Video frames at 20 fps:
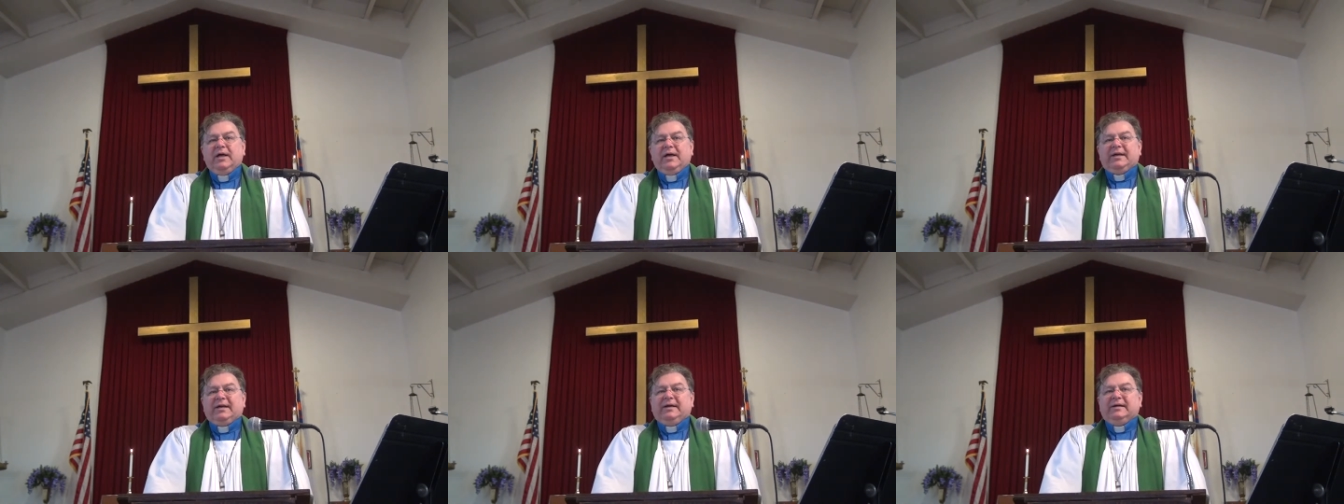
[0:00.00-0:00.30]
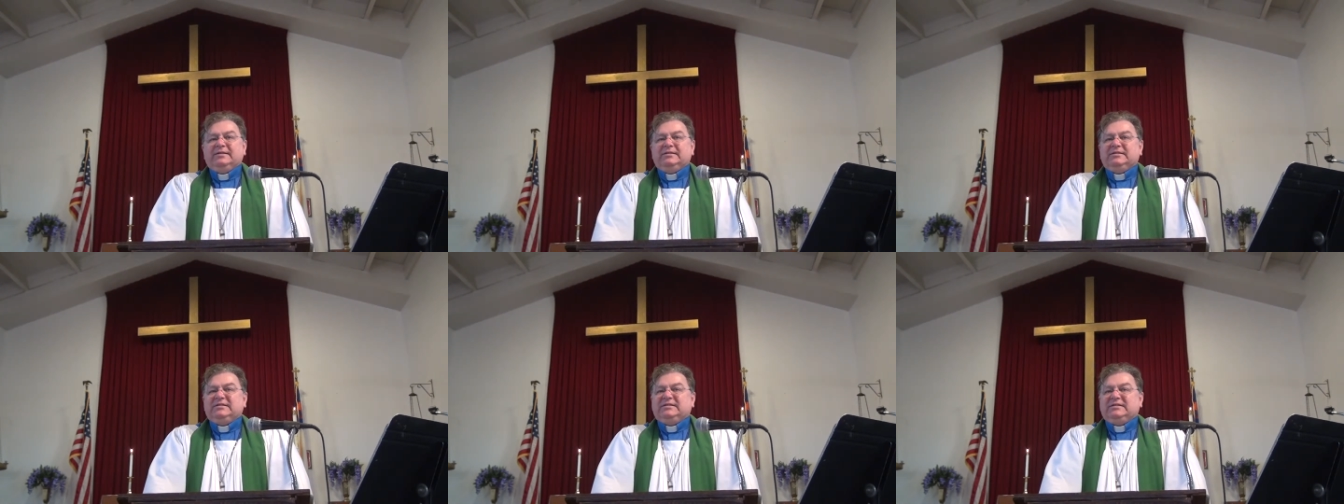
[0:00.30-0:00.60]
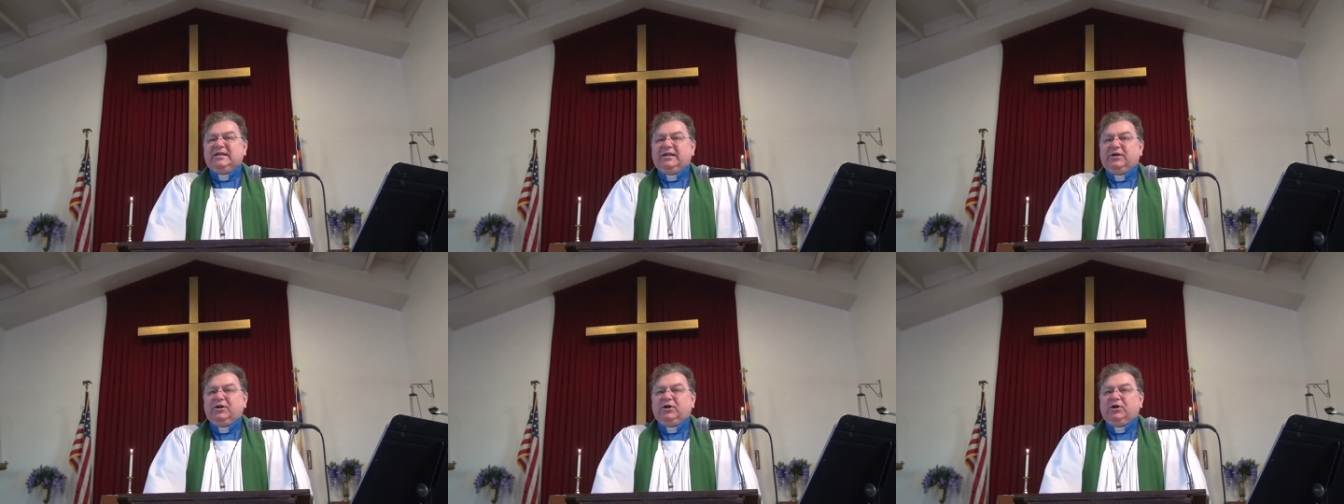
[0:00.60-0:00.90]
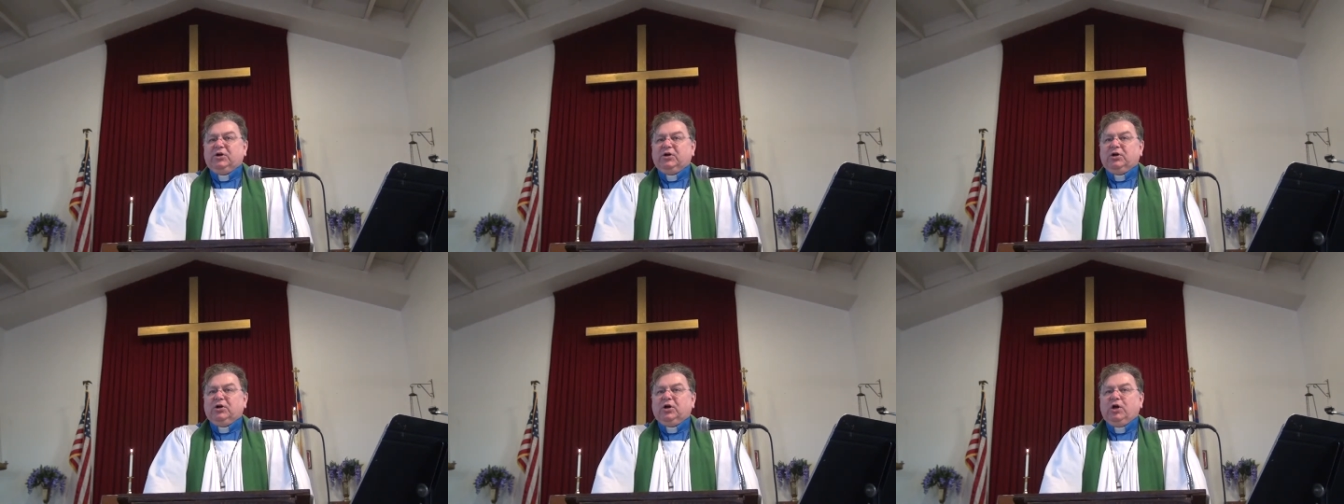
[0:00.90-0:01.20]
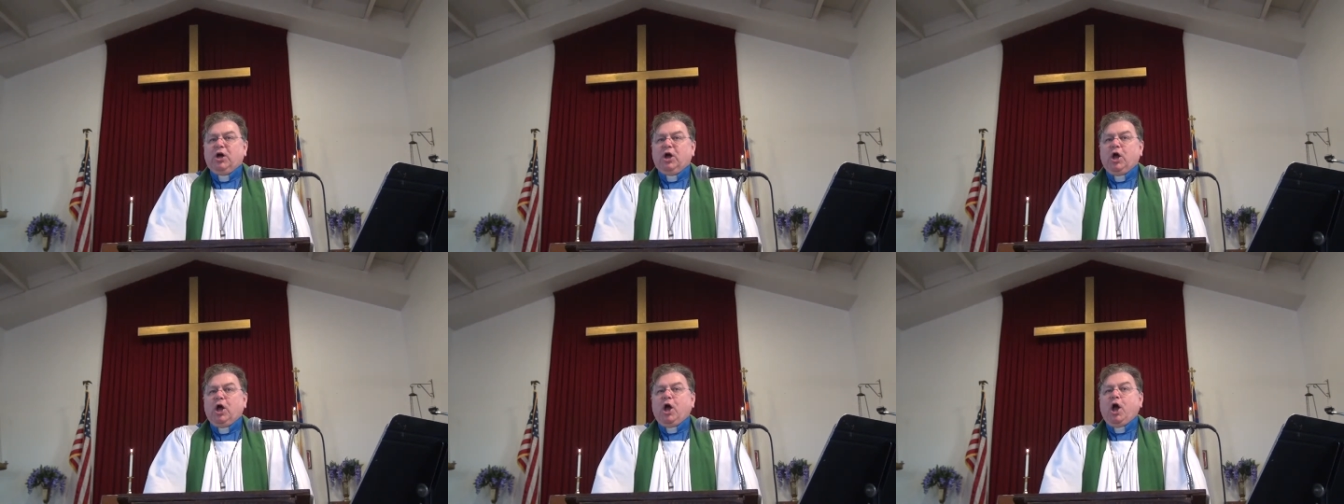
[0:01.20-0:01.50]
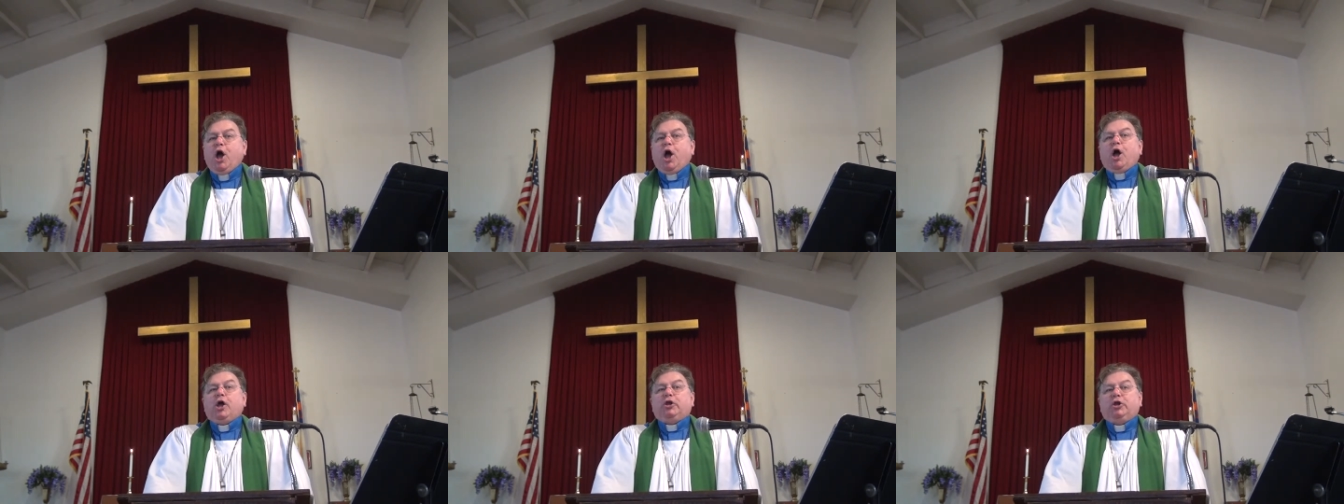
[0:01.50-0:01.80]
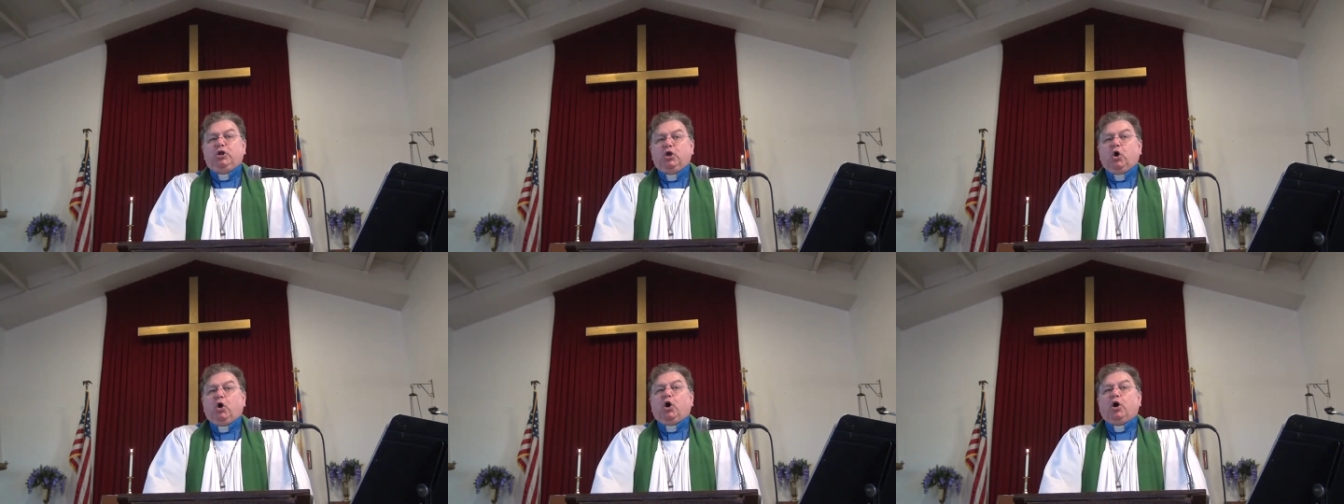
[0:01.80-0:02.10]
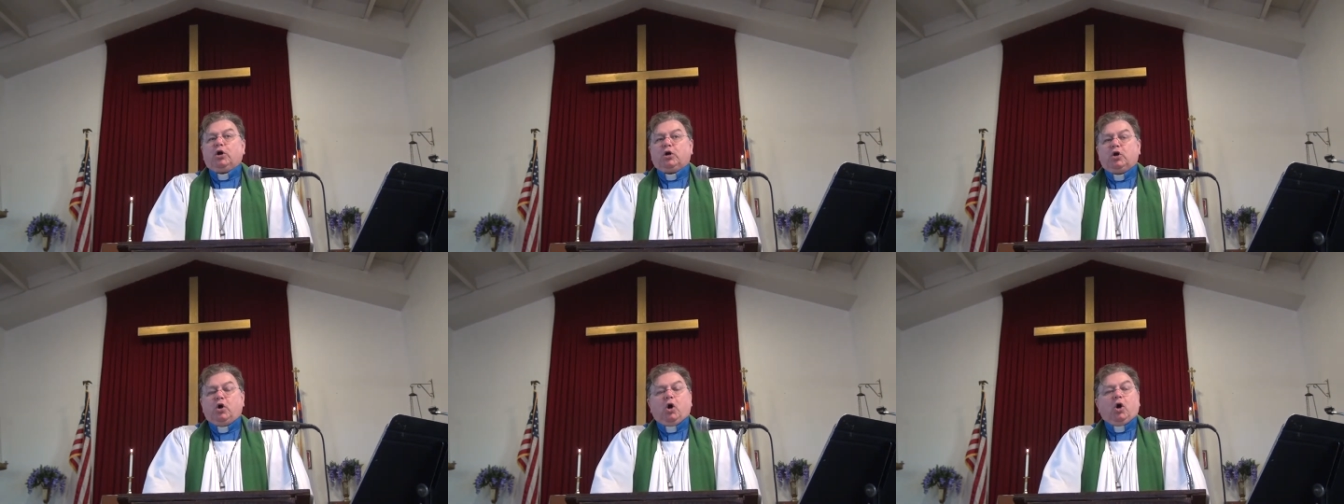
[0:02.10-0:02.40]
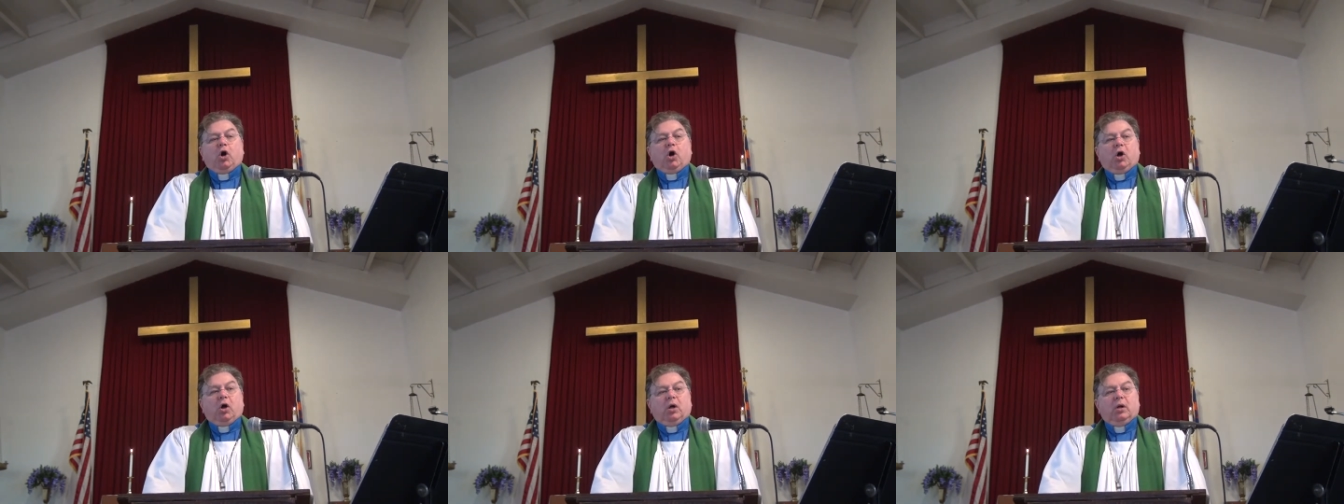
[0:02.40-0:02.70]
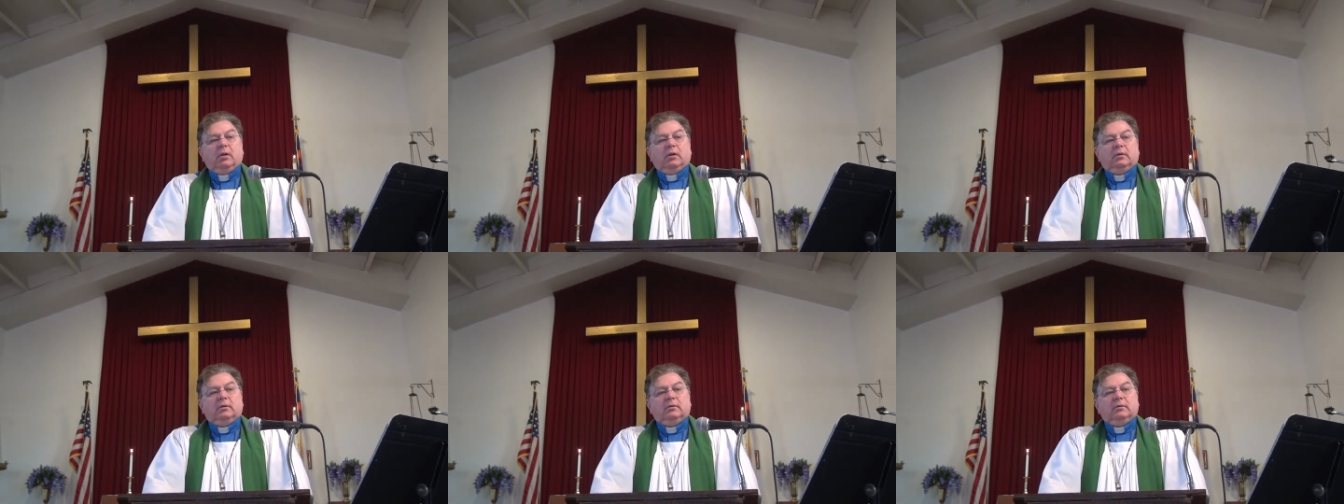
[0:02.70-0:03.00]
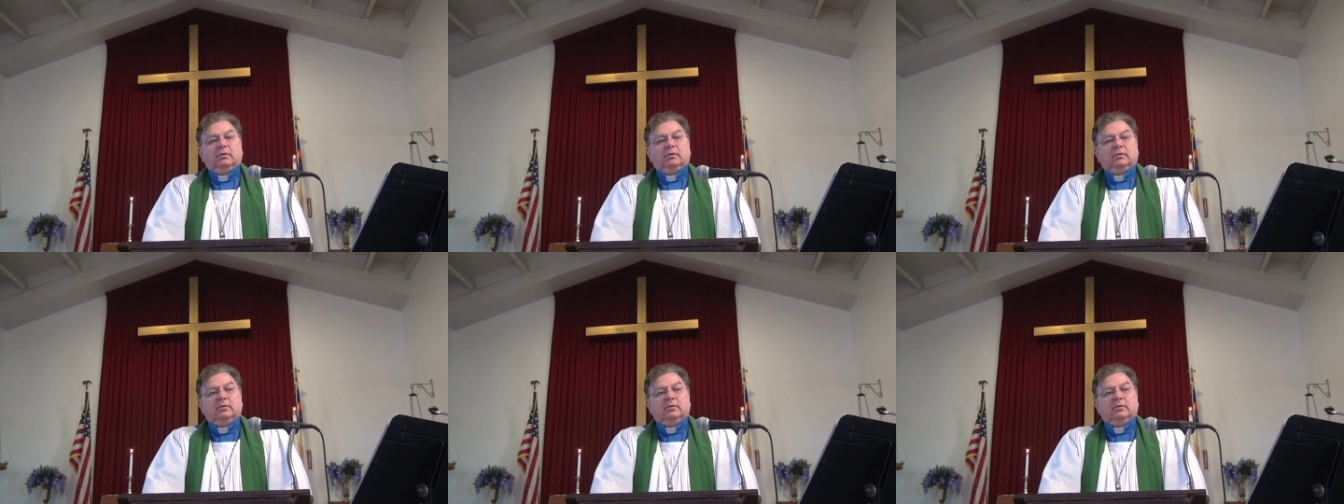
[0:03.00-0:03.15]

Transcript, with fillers: Consider your call.